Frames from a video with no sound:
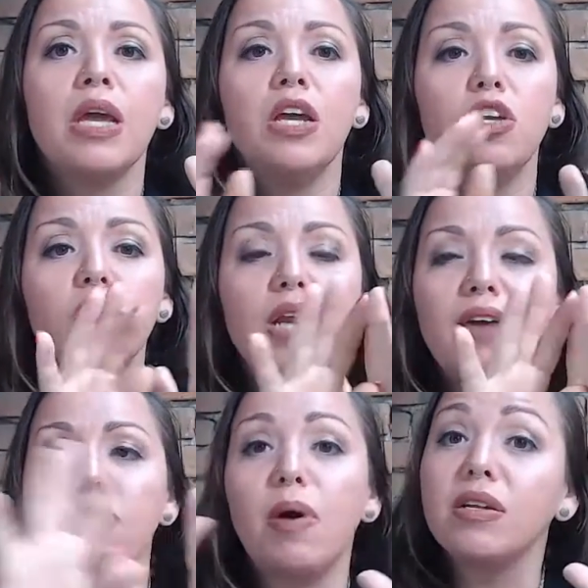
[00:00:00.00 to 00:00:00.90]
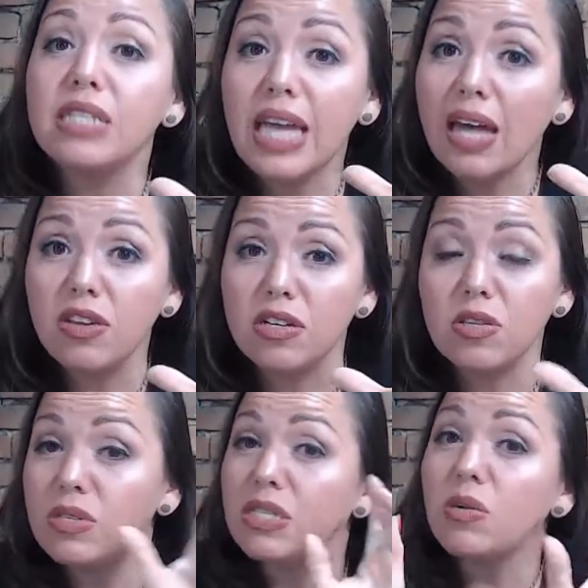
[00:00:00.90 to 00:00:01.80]
you can have them all together. So
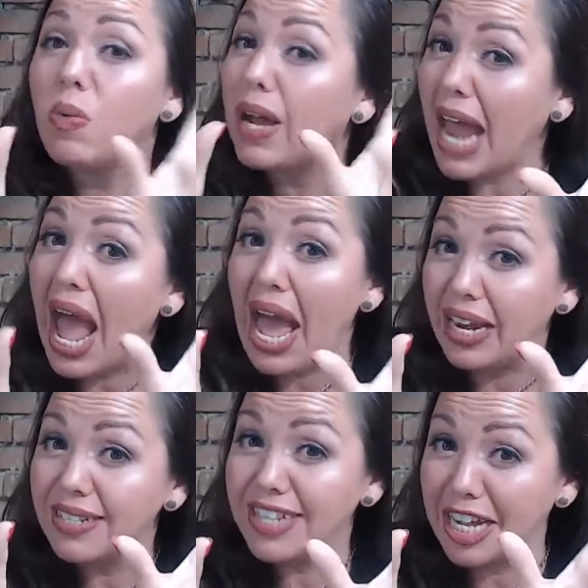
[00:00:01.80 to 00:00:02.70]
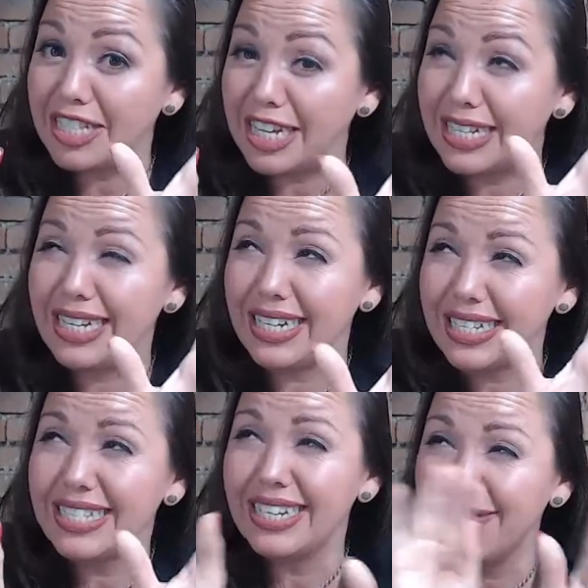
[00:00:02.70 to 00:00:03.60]
it's still one ad technically,
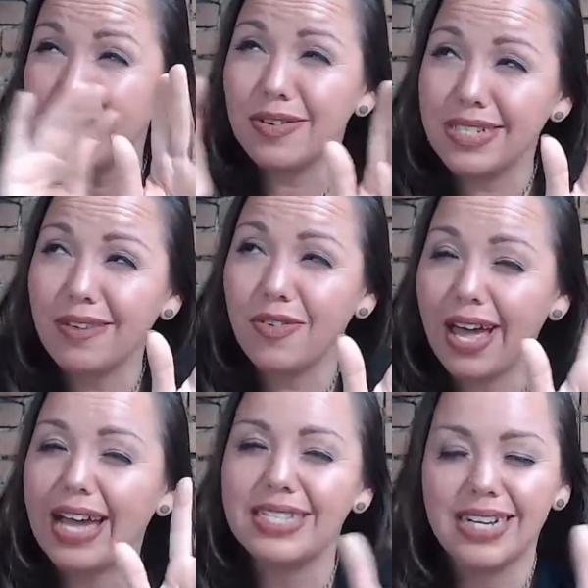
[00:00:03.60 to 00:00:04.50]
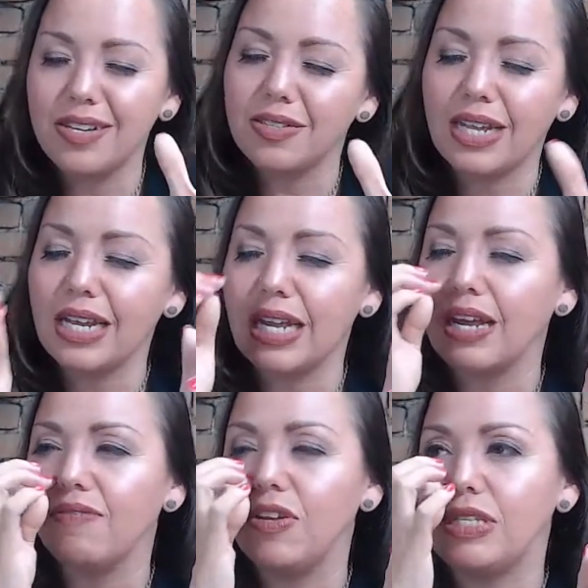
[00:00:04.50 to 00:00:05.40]
even though there's several ads. I know it's kind of get
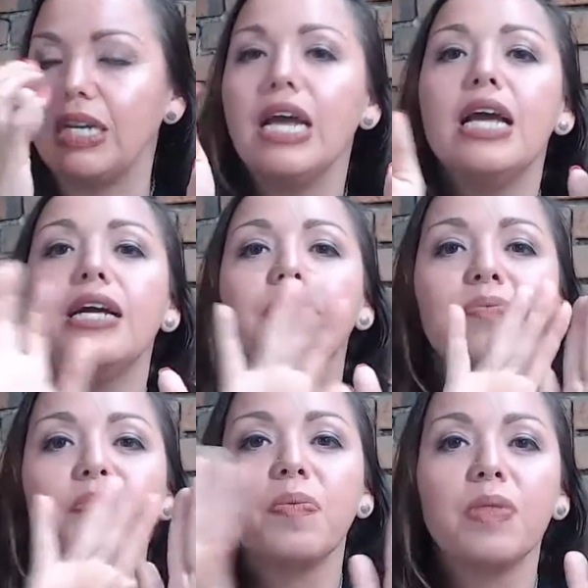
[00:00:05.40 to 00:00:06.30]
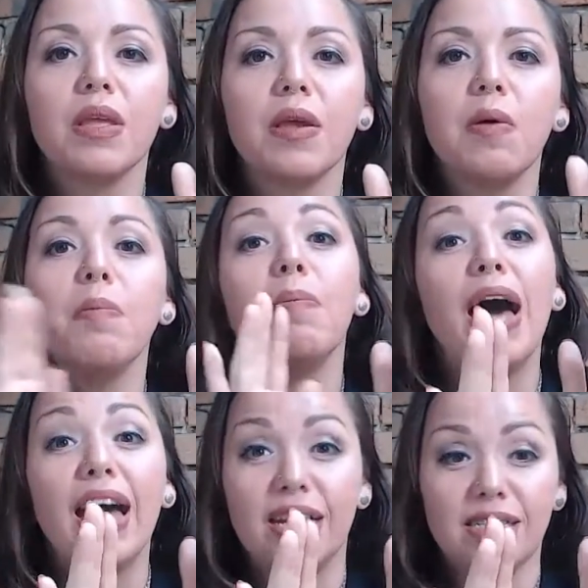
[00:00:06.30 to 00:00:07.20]
confusing.
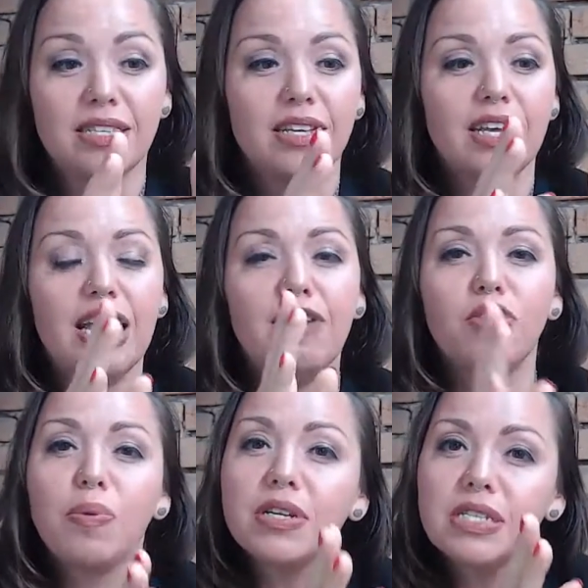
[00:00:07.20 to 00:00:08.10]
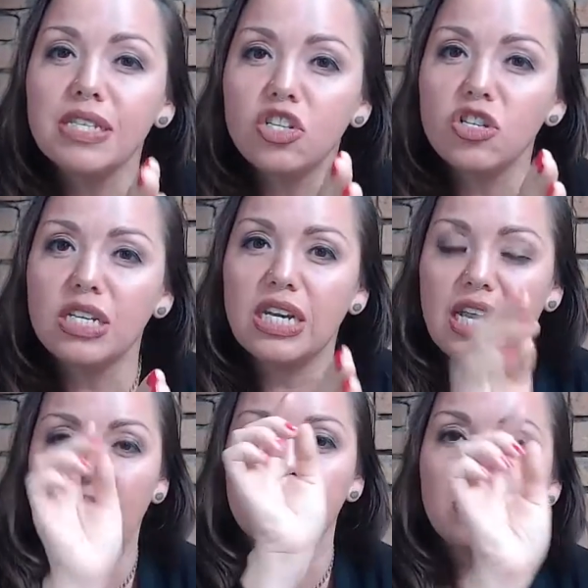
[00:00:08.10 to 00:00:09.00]
But if the person's interested in
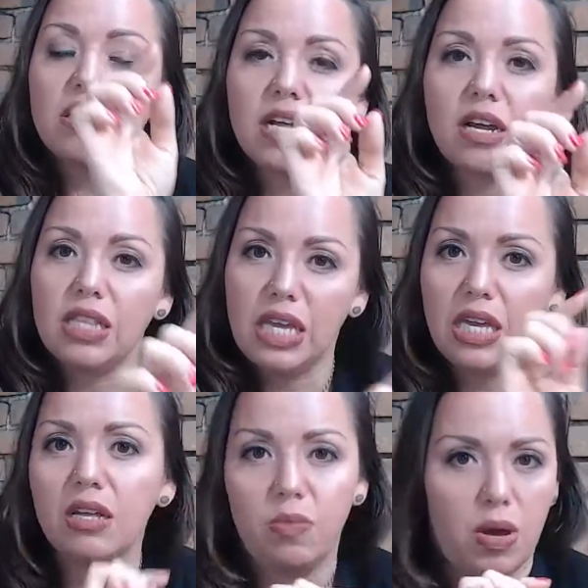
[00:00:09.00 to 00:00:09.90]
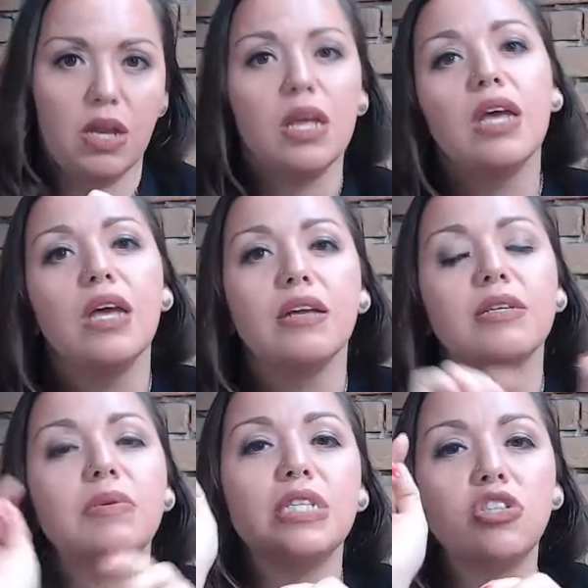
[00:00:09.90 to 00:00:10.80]
heels, they'll click on the heel one. If
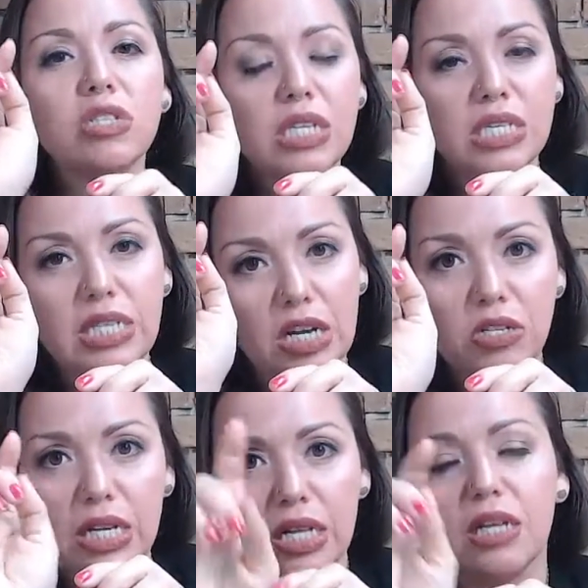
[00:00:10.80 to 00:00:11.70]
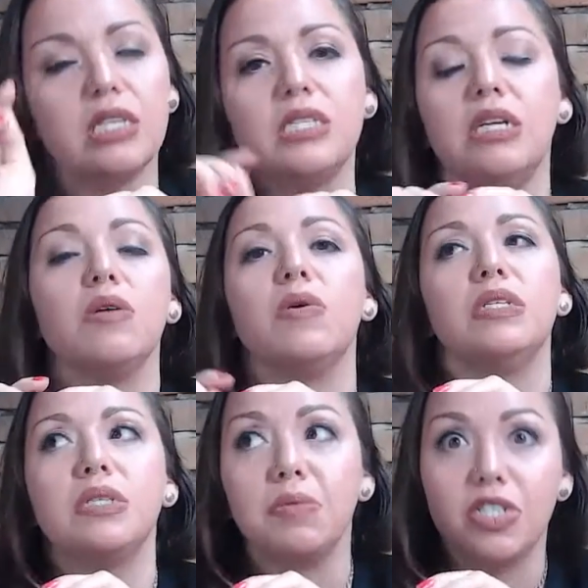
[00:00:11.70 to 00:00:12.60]
someone's interested in sneakers, they click on the sneaker one. If
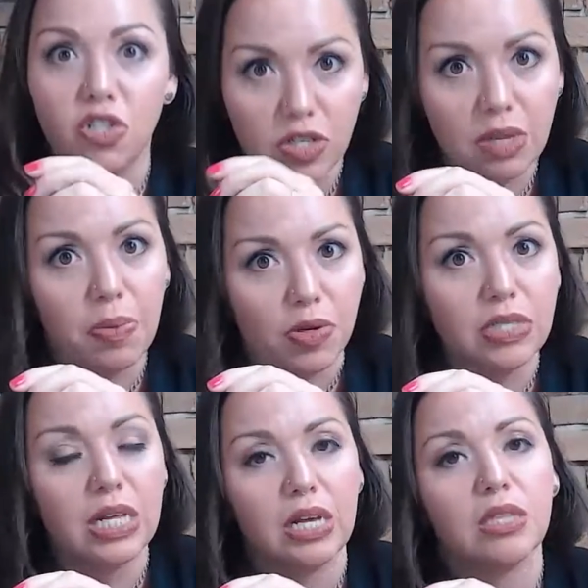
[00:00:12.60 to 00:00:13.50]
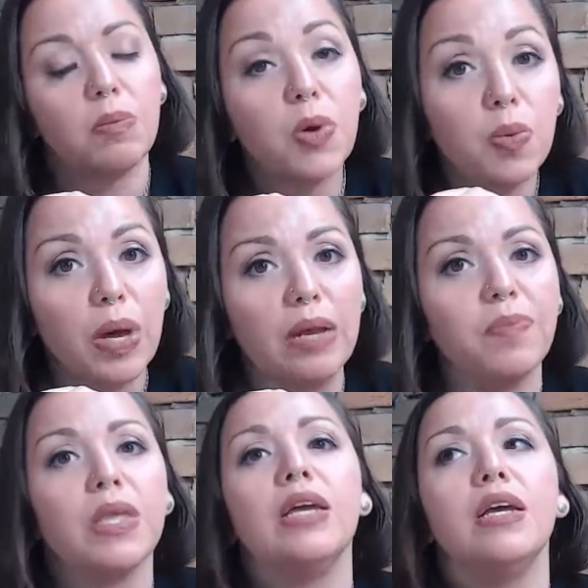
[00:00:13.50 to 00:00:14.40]
someone's interested in the boots, they click on the boot one.
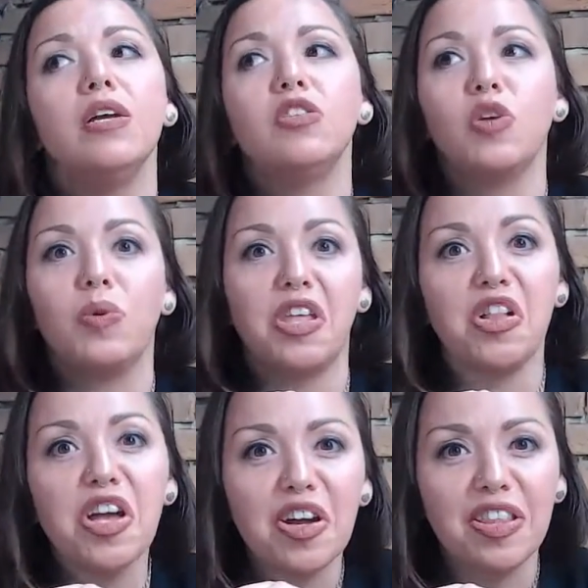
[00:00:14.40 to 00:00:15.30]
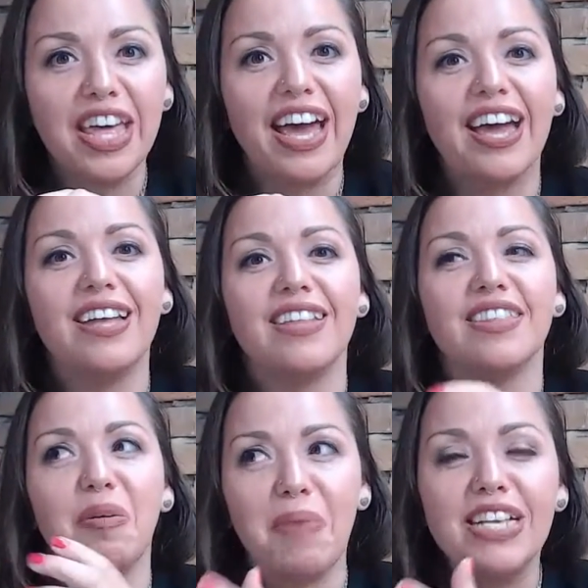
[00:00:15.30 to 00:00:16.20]
So when they click on that,
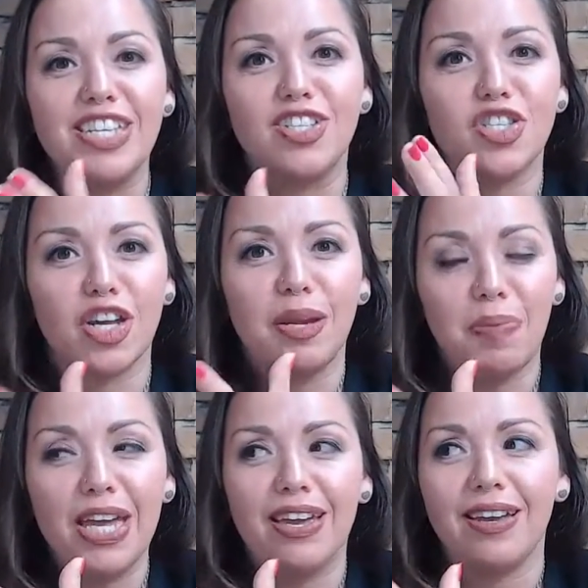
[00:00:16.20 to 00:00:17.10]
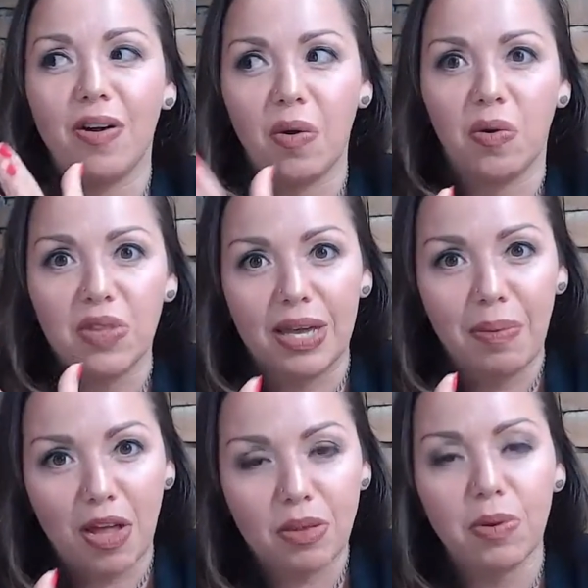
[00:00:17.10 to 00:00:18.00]
the message is going to be only
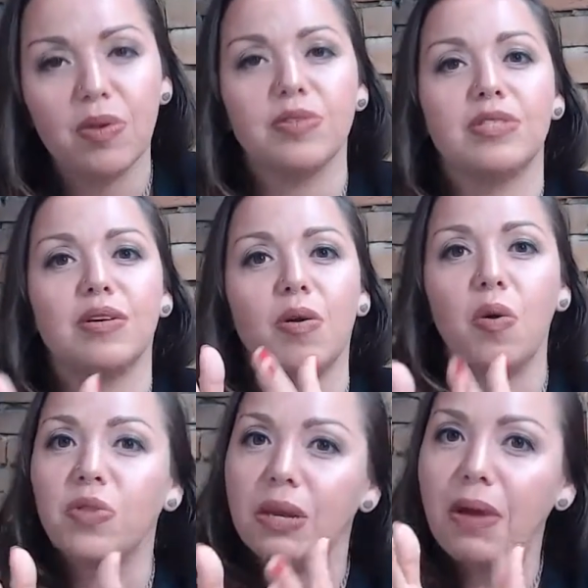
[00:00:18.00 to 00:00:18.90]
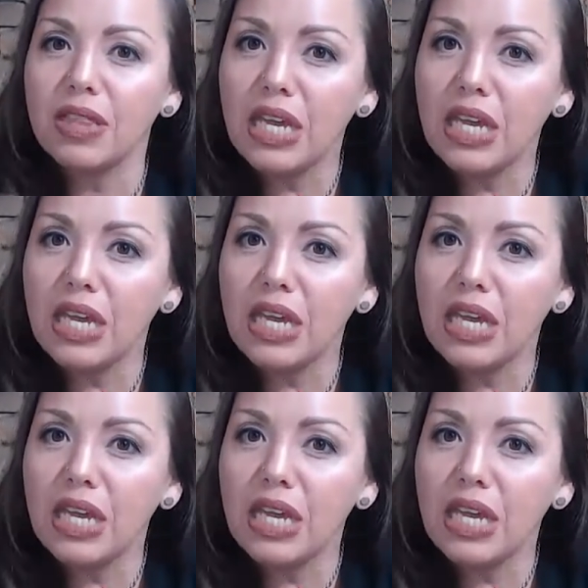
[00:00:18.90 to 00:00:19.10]
about the boots, or only about the